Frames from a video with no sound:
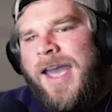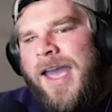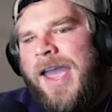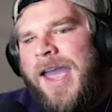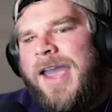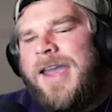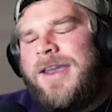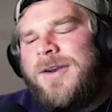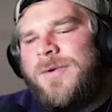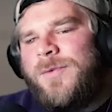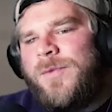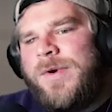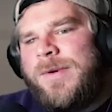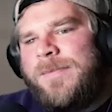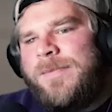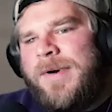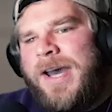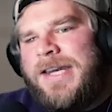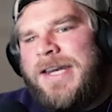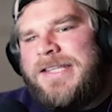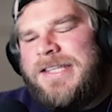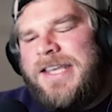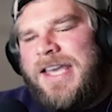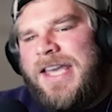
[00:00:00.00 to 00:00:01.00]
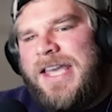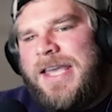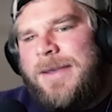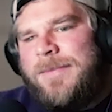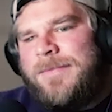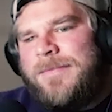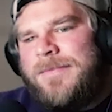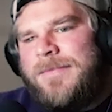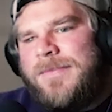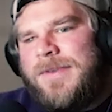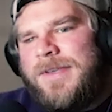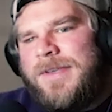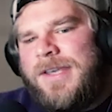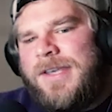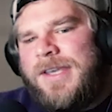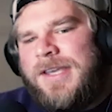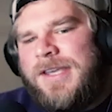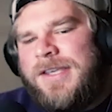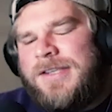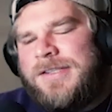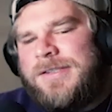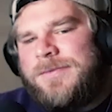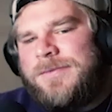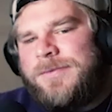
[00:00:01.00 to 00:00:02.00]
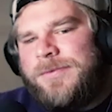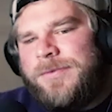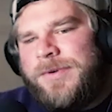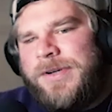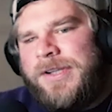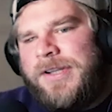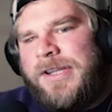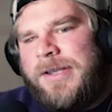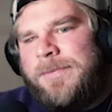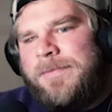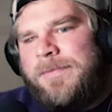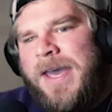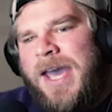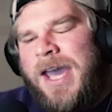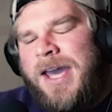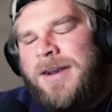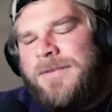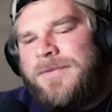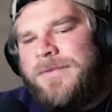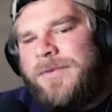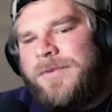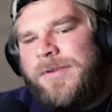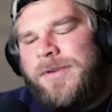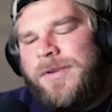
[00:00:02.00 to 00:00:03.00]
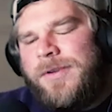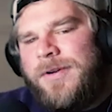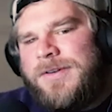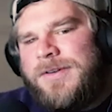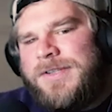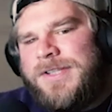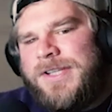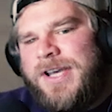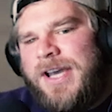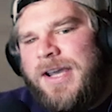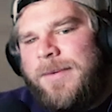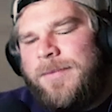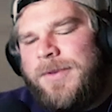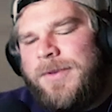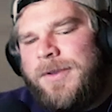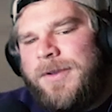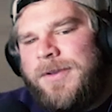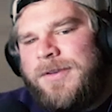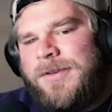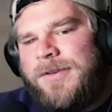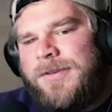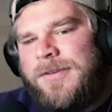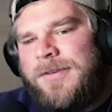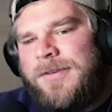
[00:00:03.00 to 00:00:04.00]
hate when my team is really bad for a long time, though,